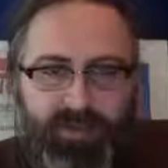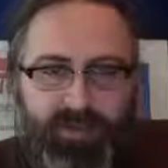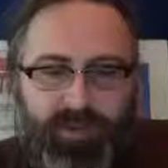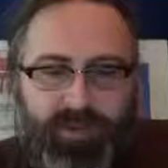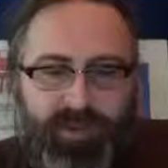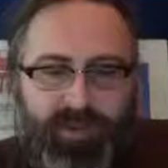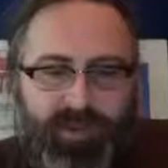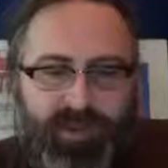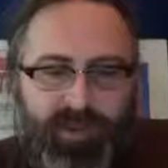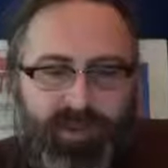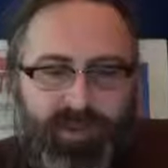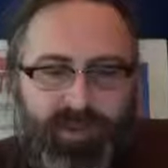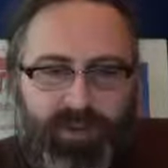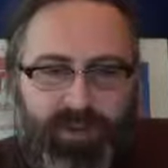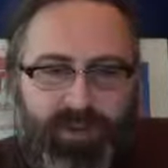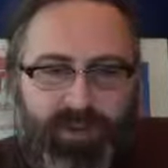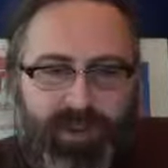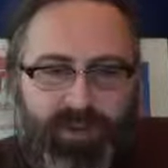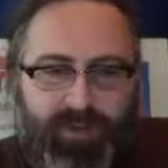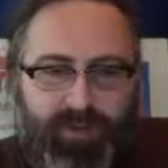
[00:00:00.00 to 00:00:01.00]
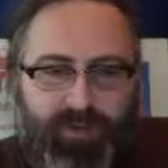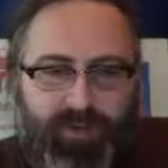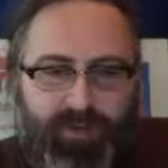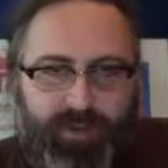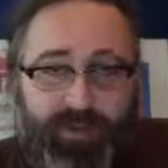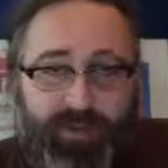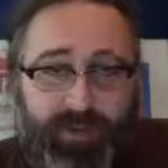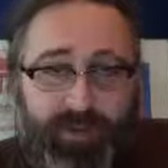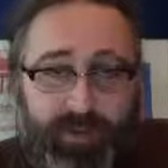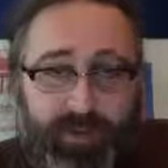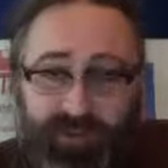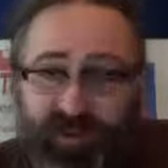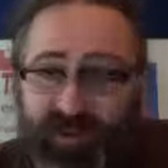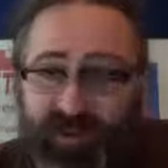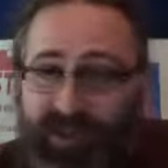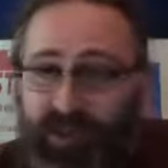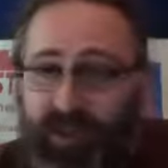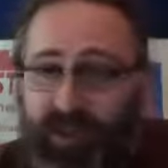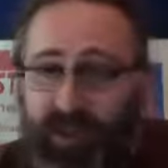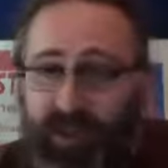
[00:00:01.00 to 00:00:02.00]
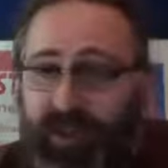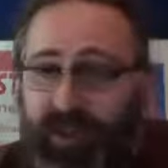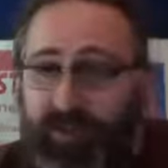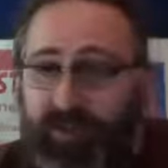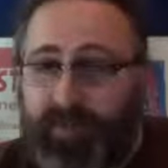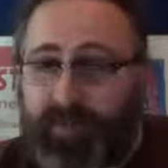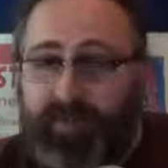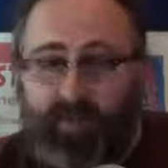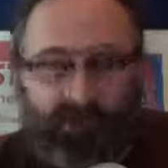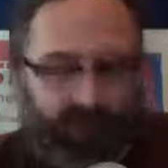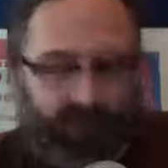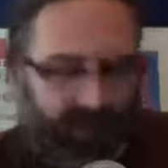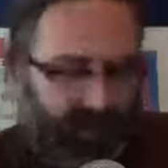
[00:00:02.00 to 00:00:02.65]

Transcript: I mean, do you think the presuppositional argument's a good